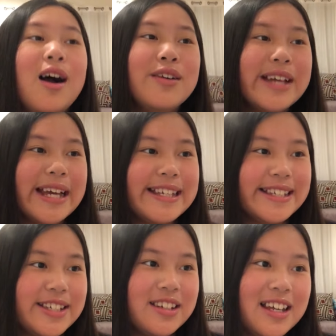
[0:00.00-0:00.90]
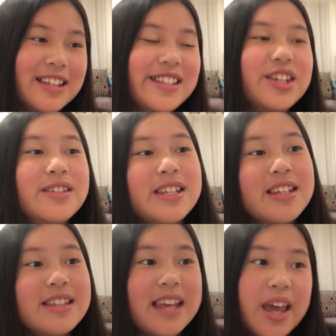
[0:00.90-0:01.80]
Okay, students, so
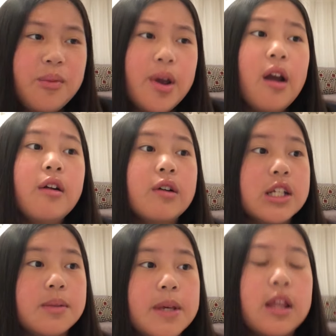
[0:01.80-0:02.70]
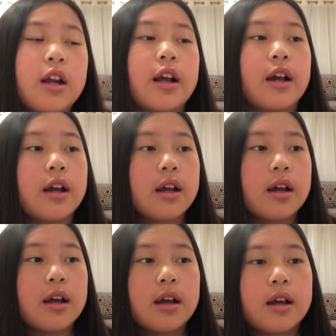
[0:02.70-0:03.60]
today we are going to be learning,
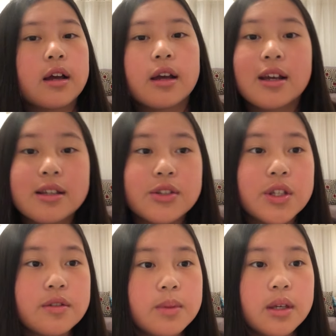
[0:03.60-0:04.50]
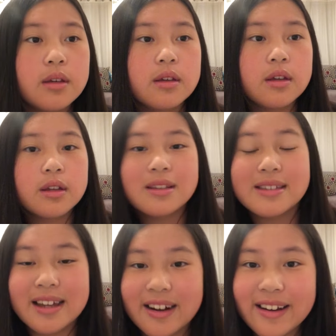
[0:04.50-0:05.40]
excuse me,
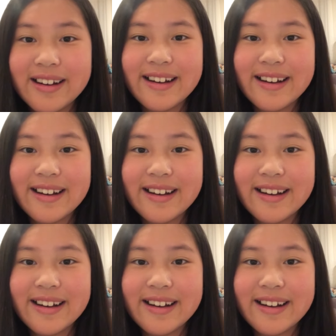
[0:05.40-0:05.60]
Sarah?